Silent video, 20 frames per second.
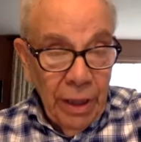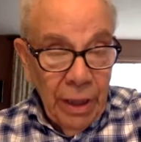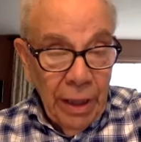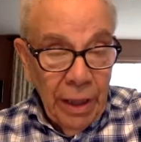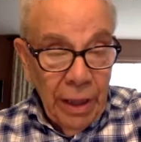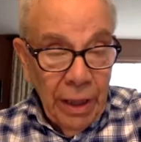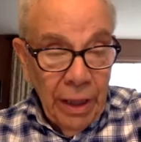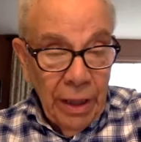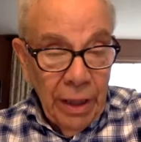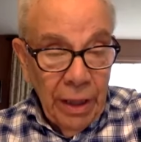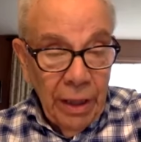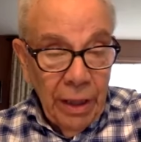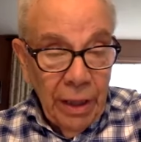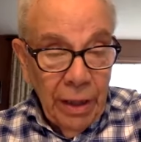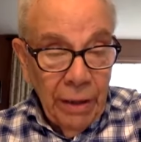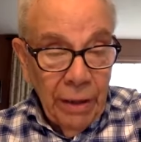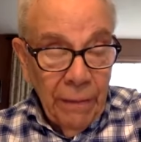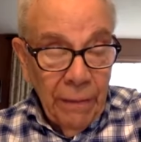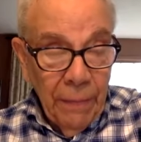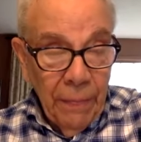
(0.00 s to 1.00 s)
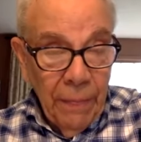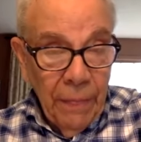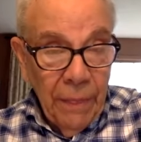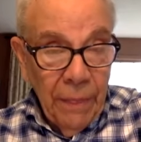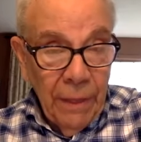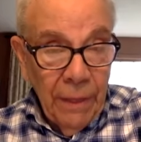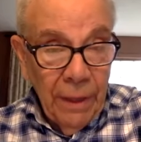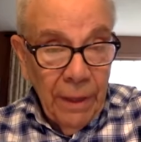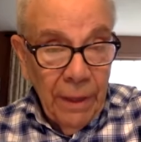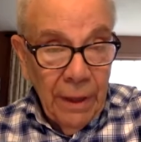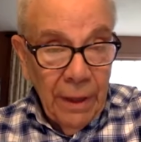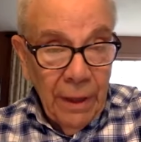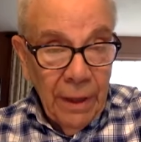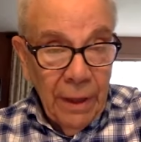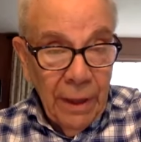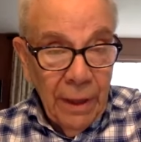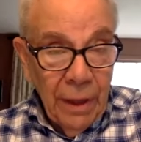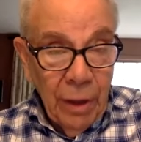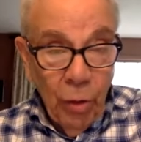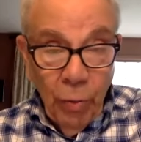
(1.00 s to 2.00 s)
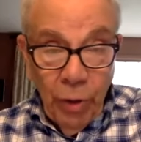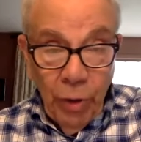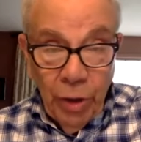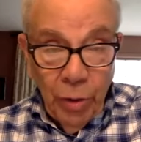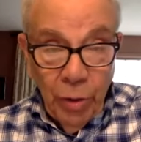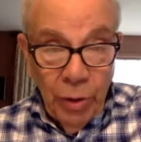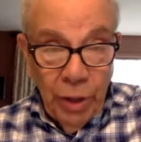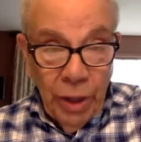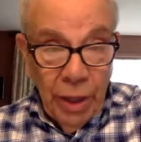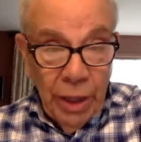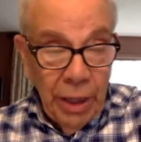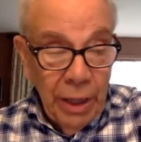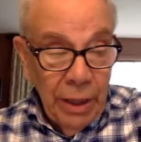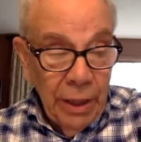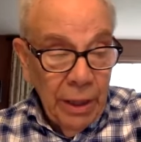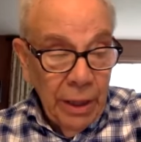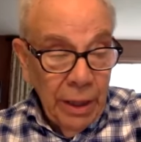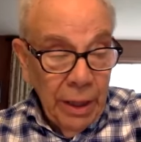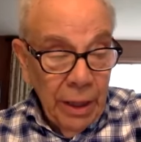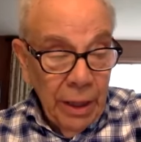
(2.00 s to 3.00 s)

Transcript: And I hope we can do it again.